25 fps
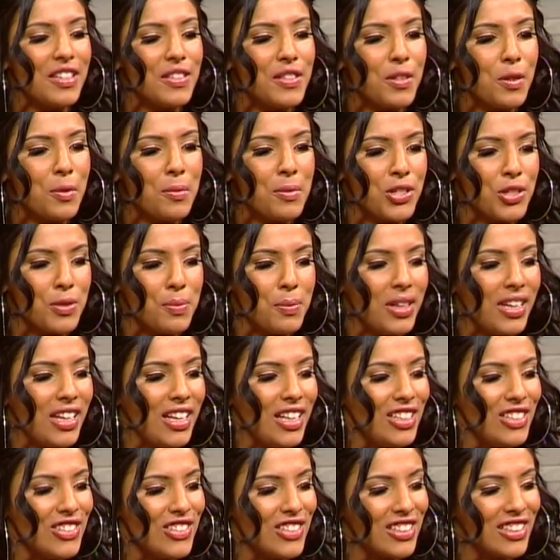you so much,
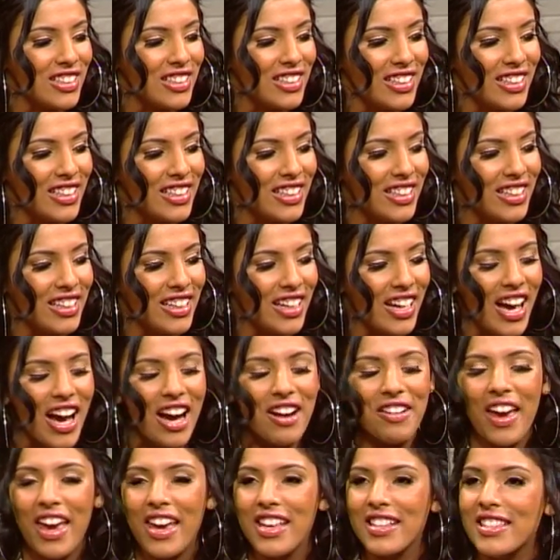Manish.
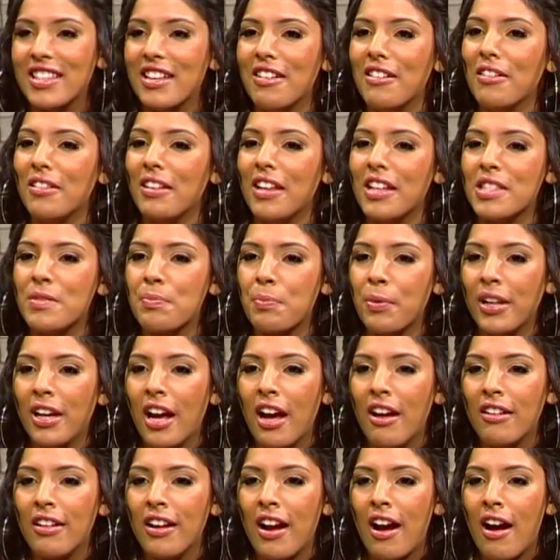Okay, so let's bring
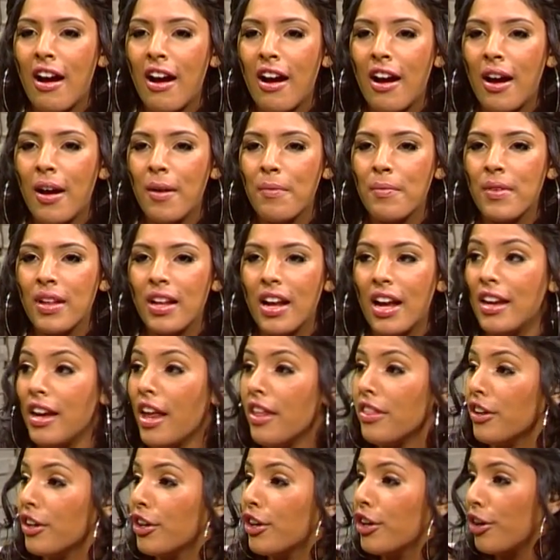out um,
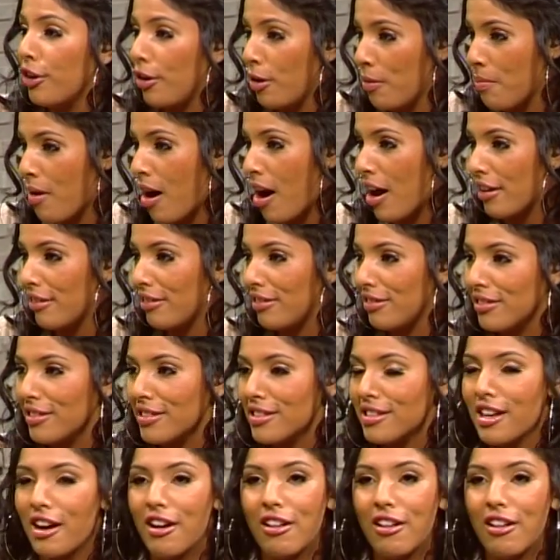another girl model. Another girl so